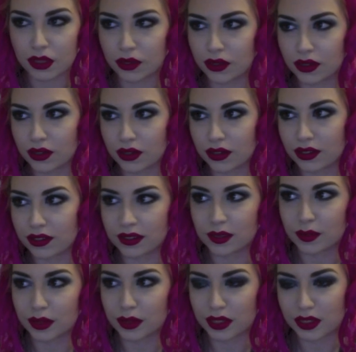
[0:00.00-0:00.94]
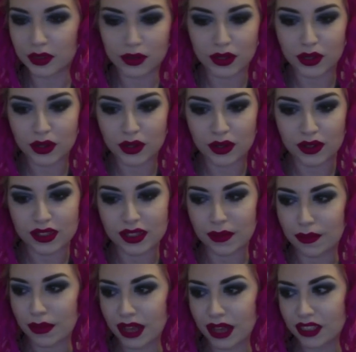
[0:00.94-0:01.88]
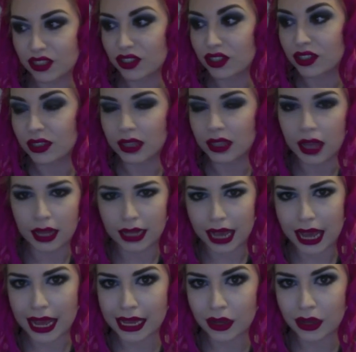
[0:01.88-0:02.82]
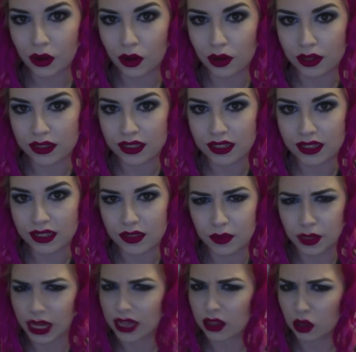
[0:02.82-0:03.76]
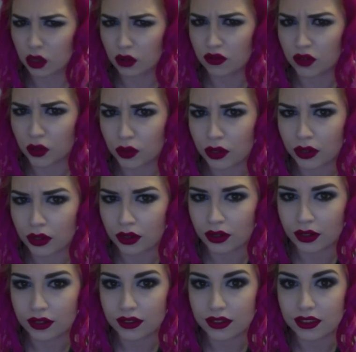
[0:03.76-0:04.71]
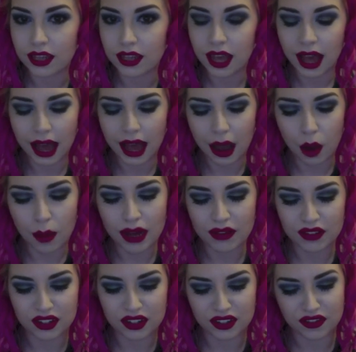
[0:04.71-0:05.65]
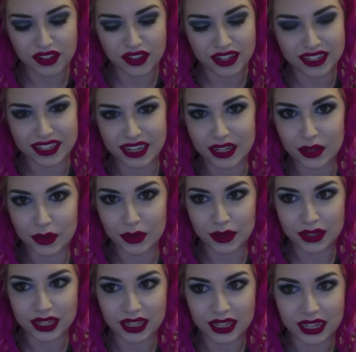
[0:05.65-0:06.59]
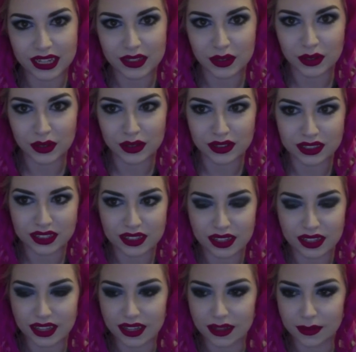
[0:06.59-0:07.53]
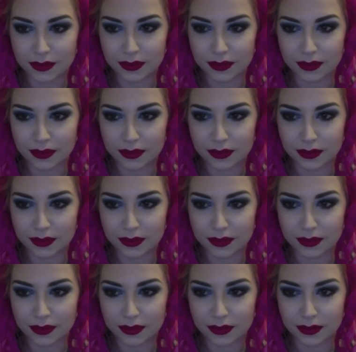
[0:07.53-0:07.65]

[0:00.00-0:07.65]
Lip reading: unicorns because unicorns are magical. And I hate horses, but I love unicorns. I hope I haven't offended anyone that likes horses there.